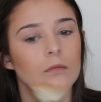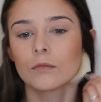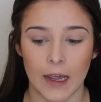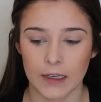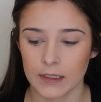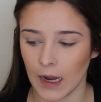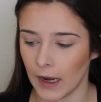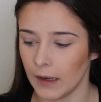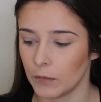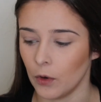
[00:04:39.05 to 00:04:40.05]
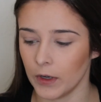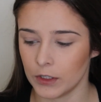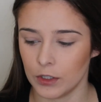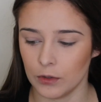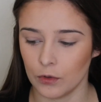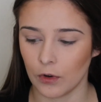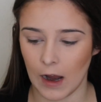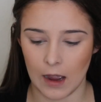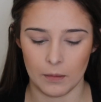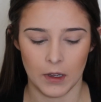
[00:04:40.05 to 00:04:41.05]
Next, I am going to
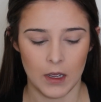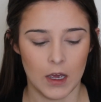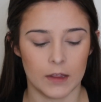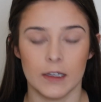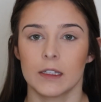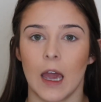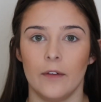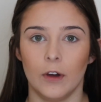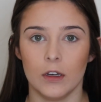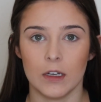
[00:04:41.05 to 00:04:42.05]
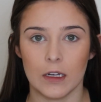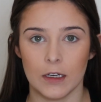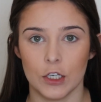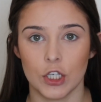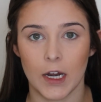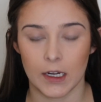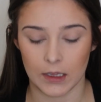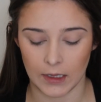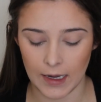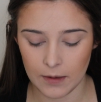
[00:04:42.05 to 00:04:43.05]
grab this Kat Von D Shade
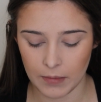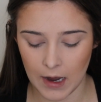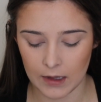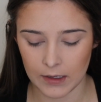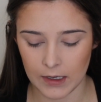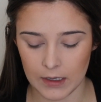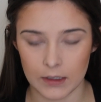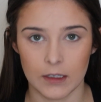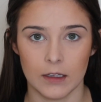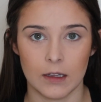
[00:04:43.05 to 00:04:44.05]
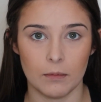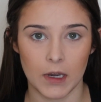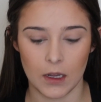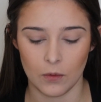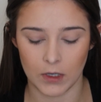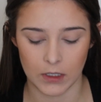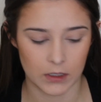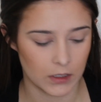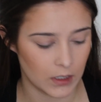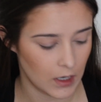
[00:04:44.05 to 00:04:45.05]
and Light palette, the mini
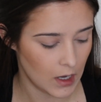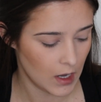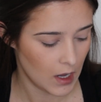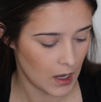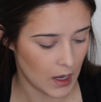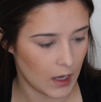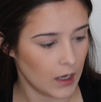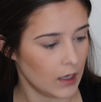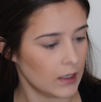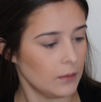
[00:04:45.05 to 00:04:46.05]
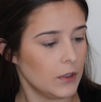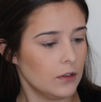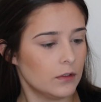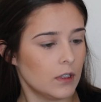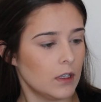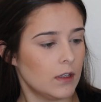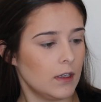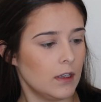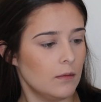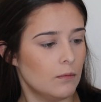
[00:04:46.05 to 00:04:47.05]
ones, and I'm using
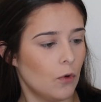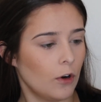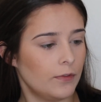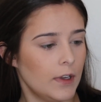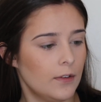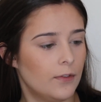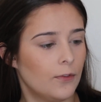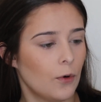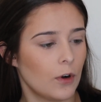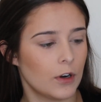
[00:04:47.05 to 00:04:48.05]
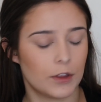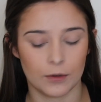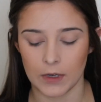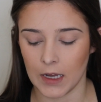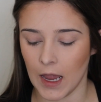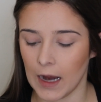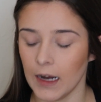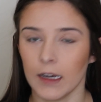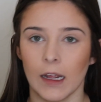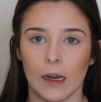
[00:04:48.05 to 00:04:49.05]
the Morphe
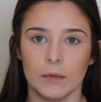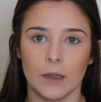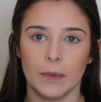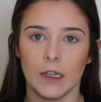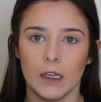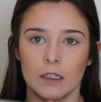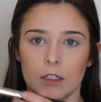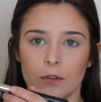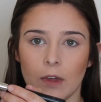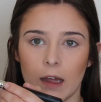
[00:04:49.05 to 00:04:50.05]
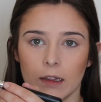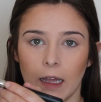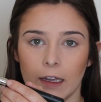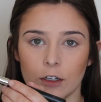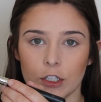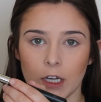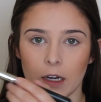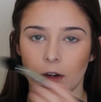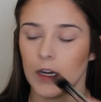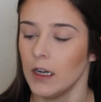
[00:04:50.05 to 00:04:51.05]
438, and I'm dipping into that lighter
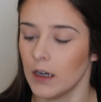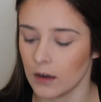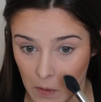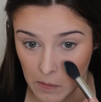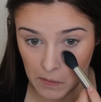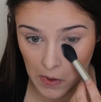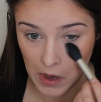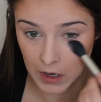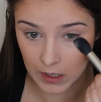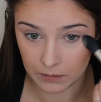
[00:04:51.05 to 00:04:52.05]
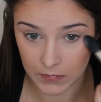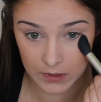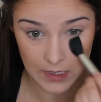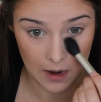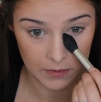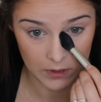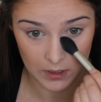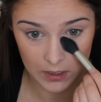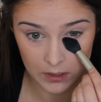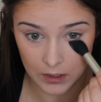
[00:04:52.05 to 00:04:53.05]
shade right here. And I'm tapping
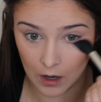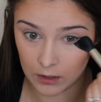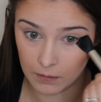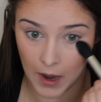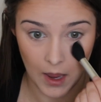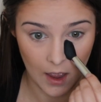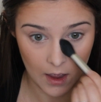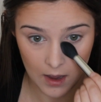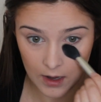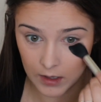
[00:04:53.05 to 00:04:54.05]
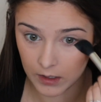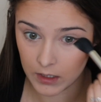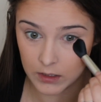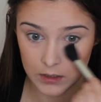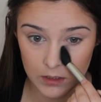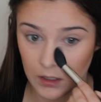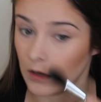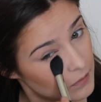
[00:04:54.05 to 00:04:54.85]
this under my eyes.